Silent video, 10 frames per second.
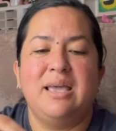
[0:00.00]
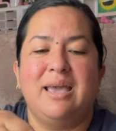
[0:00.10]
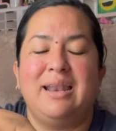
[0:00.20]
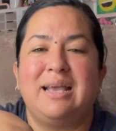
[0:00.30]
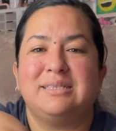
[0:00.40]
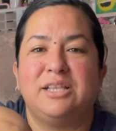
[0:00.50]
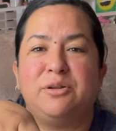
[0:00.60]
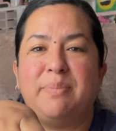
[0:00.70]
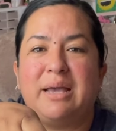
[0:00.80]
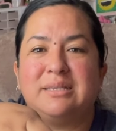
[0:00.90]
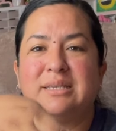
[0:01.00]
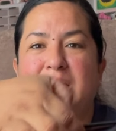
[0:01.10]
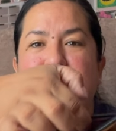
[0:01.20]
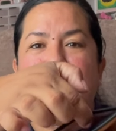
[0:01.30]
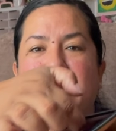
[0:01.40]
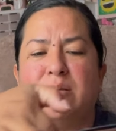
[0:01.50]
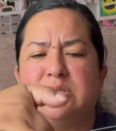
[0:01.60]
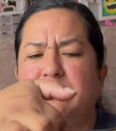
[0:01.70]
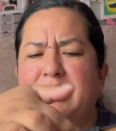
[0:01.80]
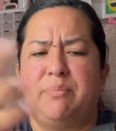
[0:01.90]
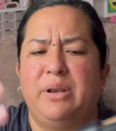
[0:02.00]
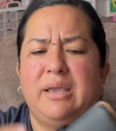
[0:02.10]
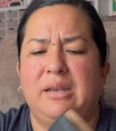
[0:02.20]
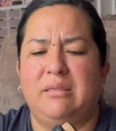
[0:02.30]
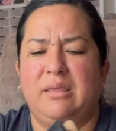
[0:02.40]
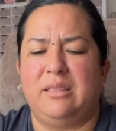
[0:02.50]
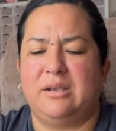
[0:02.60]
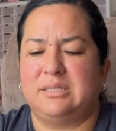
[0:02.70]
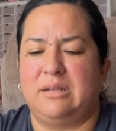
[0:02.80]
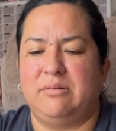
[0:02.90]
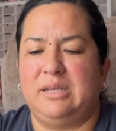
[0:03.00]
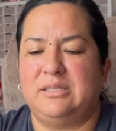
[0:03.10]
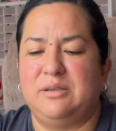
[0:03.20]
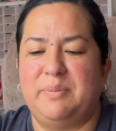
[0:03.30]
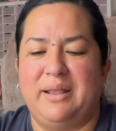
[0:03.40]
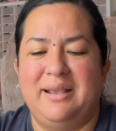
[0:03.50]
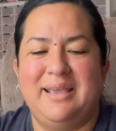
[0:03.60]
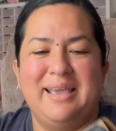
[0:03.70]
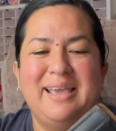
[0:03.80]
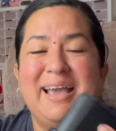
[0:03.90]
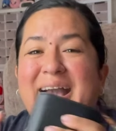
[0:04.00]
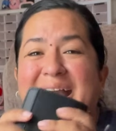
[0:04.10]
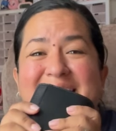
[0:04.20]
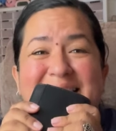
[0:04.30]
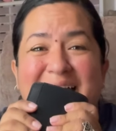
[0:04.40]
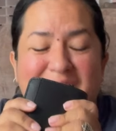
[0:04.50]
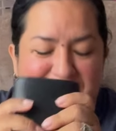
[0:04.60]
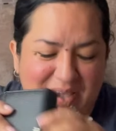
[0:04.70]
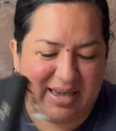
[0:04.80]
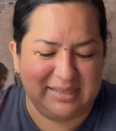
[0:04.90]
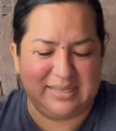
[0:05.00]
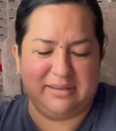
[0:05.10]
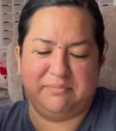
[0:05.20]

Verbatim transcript: And it has a little backside pocket, which I'm not putting anything there because I don't need to, but I love it.